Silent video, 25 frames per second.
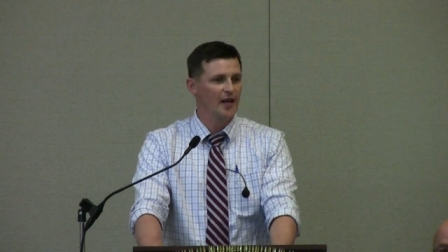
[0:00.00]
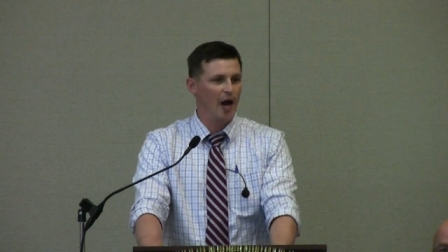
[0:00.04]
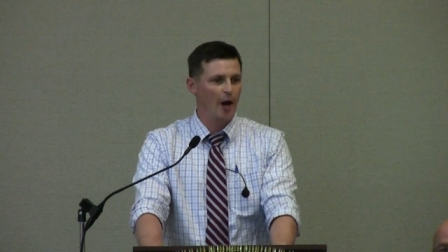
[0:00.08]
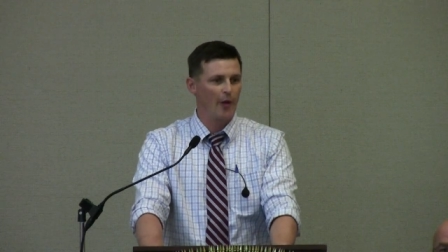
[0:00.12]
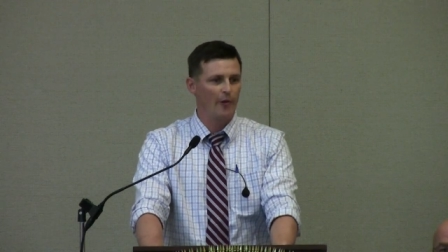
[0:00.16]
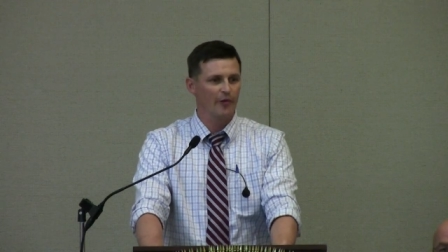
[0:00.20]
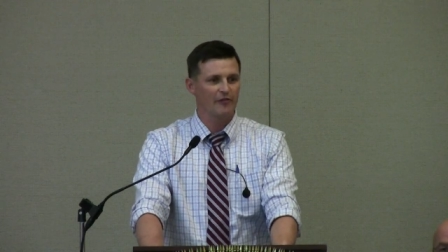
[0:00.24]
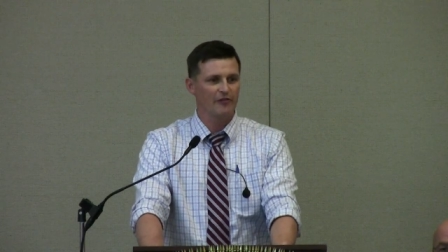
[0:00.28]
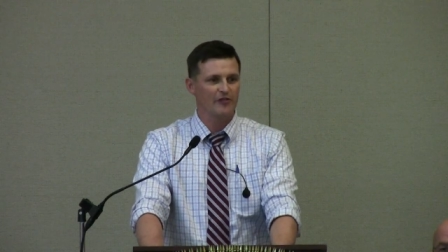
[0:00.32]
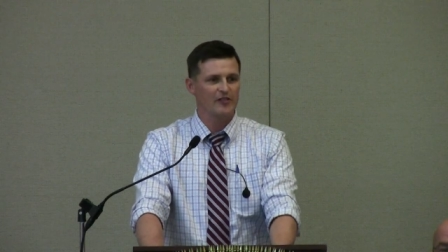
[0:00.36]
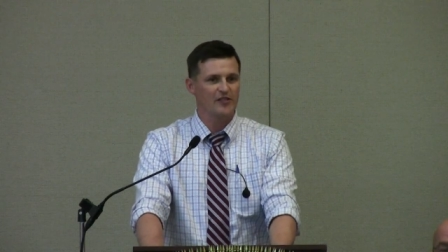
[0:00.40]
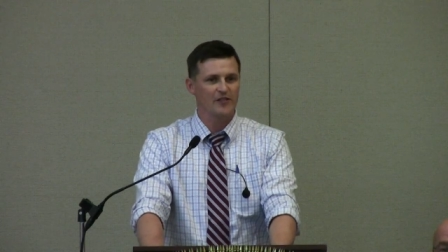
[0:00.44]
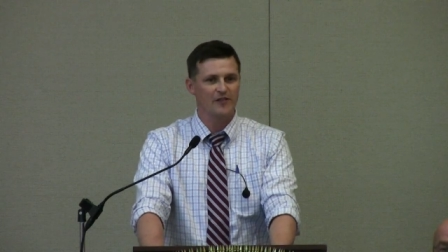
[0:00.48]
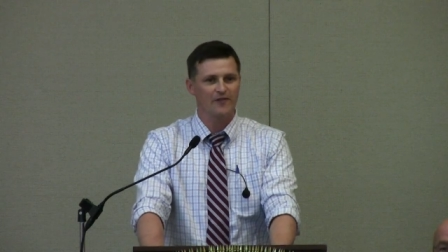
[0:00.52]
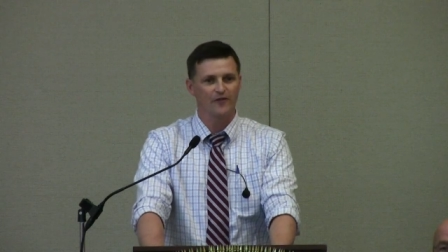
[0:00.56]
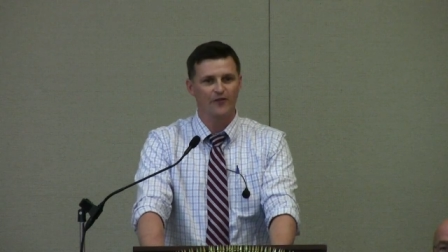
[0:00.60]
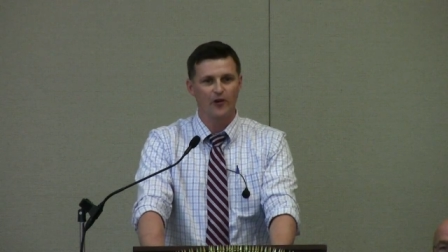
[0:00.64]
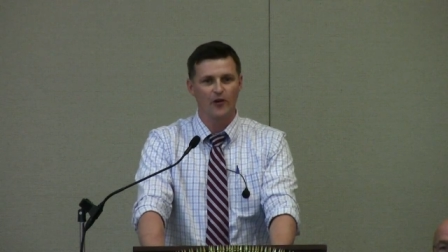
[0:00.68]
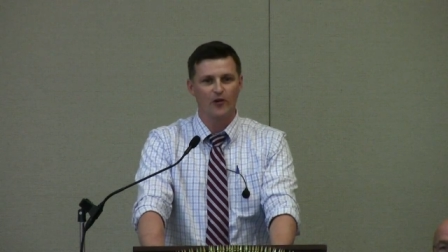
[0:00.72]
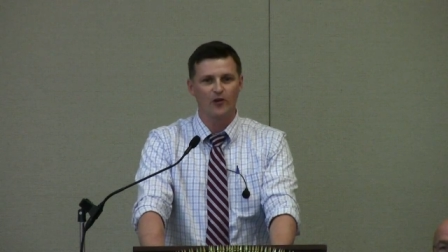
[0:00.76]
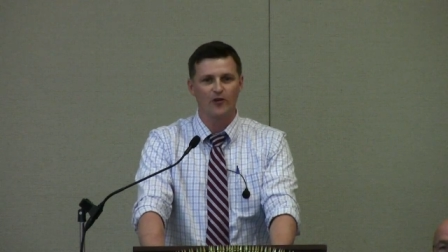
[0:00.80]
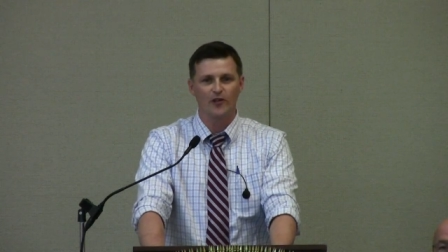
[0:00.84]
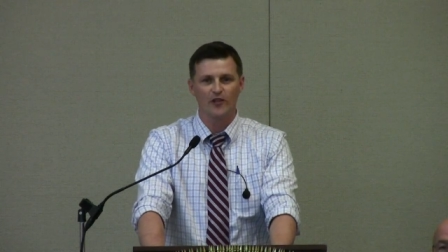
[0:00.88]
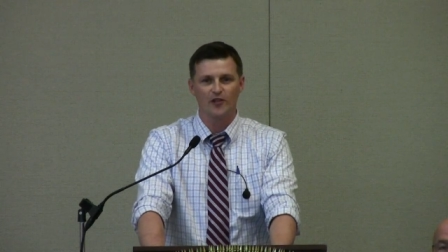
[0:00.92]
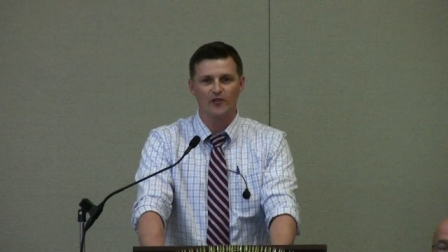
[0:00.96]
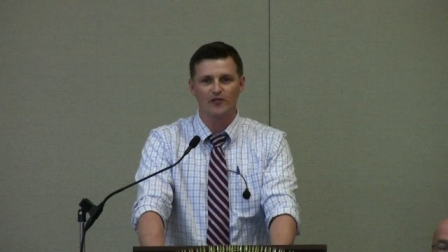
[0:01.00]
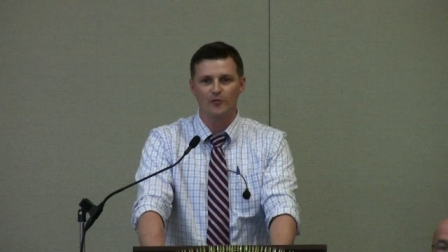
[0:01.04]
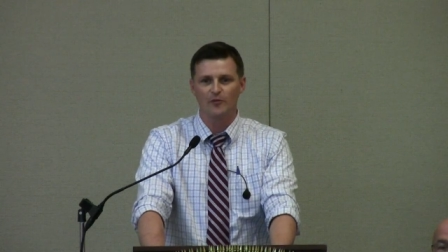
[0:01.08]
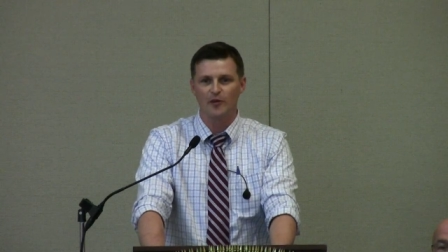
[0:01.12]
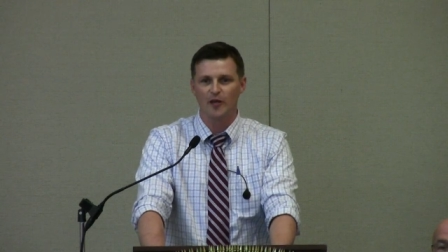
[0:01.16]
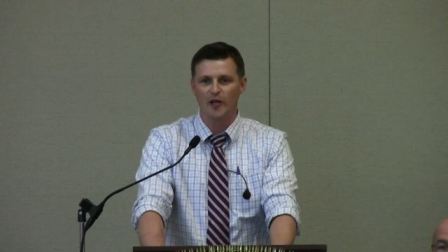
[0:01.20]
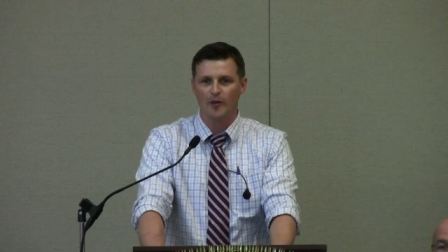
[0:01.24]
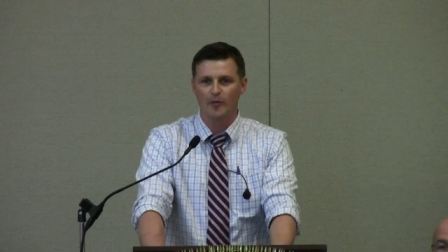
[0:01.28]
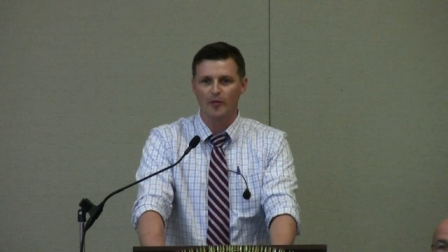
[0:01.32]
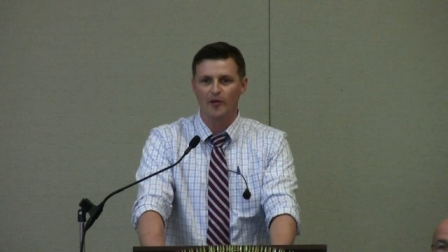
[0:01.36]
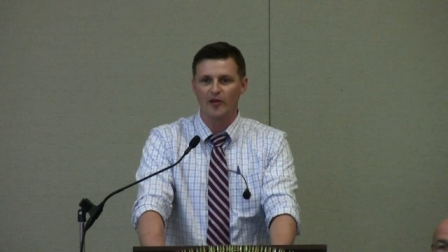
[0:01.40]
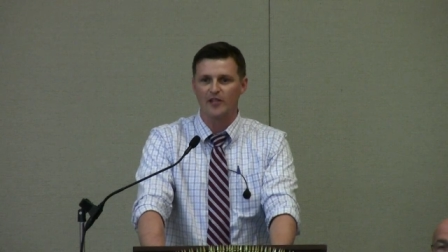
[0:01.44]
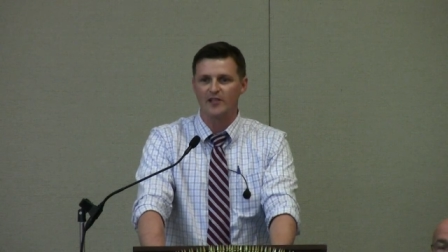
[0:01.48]
I would receive phone calls from
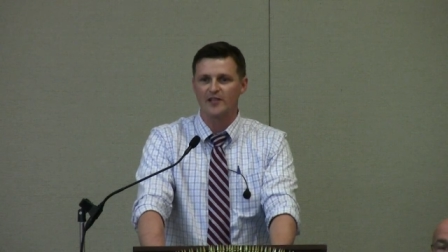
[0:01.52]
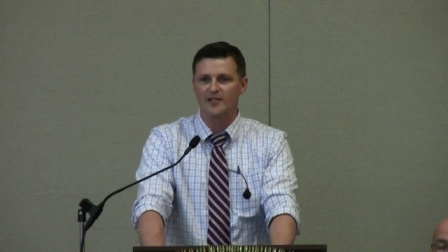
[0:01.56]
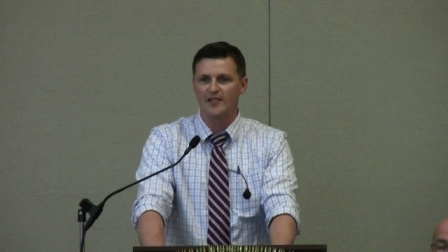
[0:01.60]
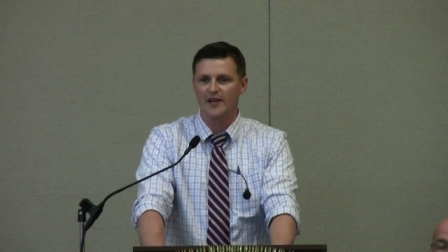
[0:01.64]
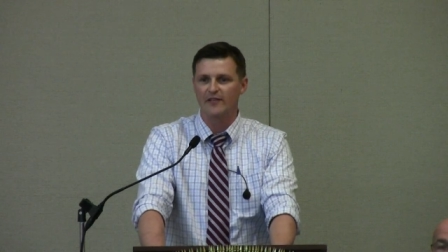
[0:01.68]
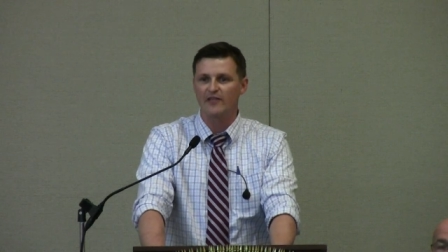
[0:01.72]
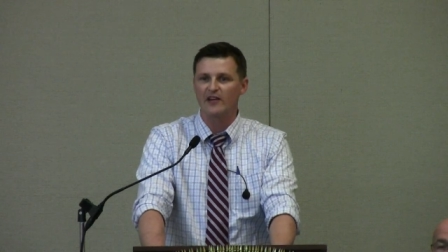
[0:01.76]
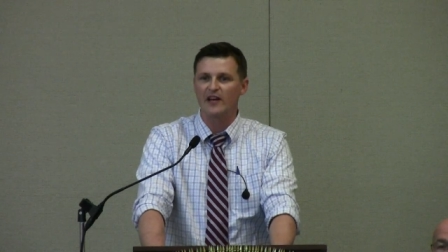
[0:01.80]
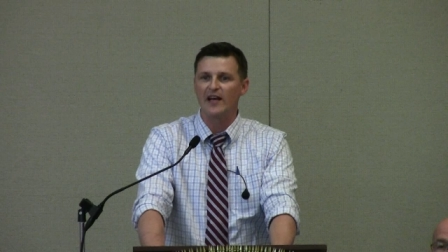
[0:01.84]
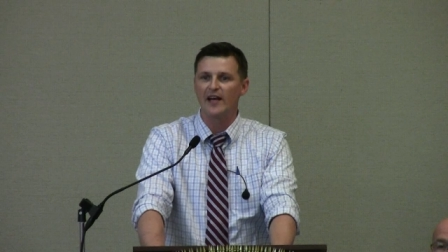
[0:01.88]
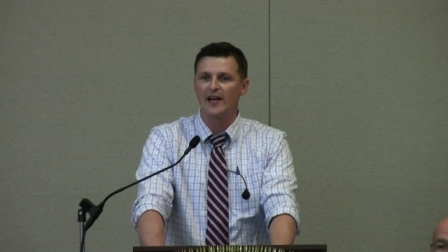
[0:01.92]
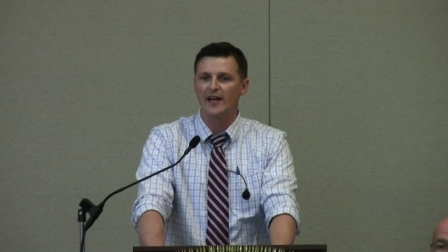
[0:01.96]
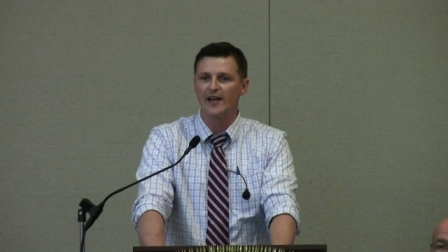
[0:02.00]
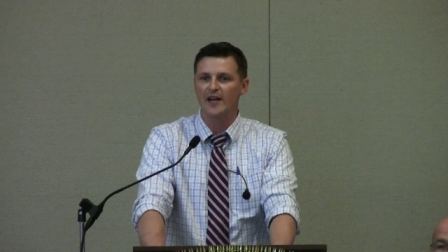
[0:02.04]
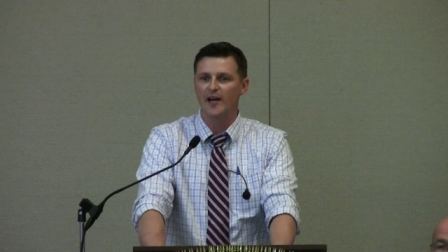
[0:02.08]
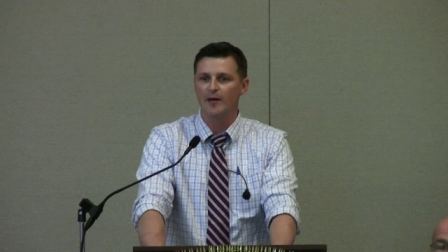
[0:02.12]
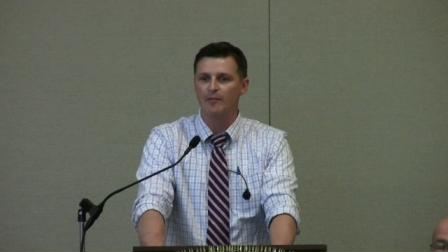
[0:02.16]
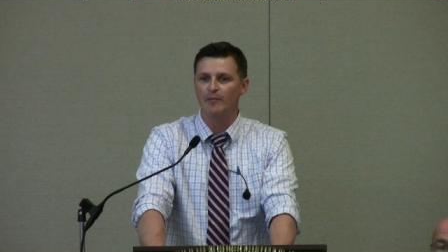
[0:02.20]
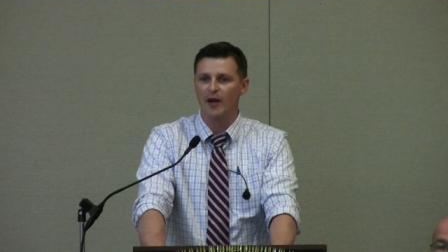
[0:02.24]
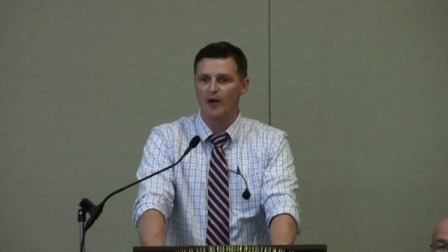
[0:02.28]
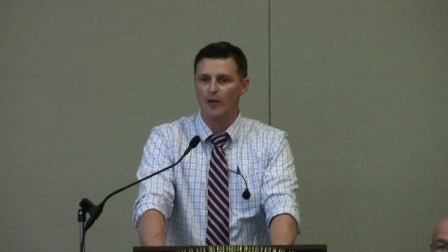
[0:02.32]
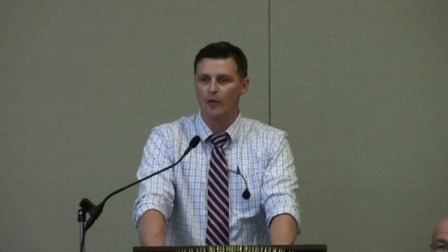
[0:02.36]
Elmer at 7 a.m.